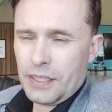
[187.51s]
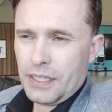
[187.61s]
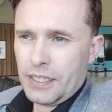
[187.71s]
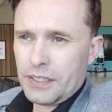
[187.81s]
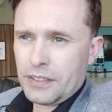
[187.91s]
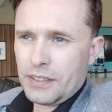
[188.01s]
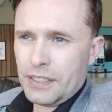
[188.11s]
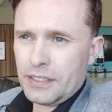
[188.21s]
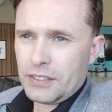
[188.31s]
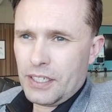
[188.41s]
And
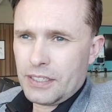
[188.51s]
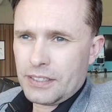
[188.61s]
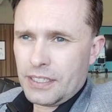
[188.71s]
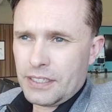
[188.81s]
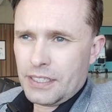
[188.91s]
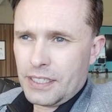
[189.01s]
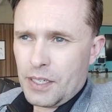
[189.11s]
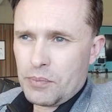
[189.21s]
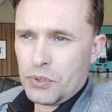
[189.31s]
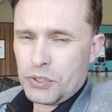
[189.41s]
these guys, they tend to
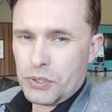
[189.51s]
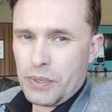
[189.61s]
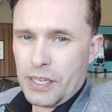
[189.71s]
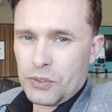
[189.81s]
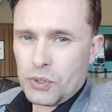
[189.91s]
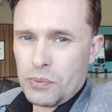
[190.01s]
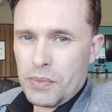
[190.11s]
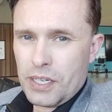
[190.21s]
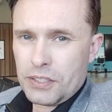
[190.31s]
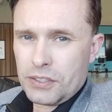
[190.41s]
get pushed around too
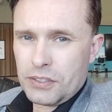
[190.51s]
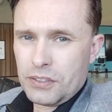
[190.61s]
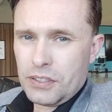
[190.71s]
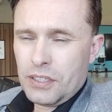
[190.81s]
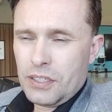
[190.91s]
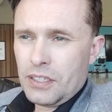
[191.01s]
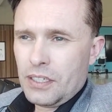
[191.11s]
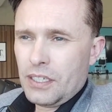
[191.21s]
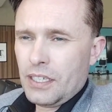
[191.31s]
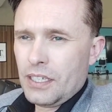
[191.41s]
much,
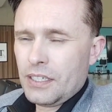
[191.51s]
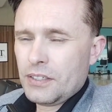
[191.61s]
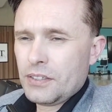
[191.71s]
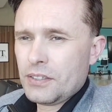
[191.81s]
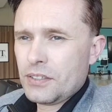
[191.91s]
and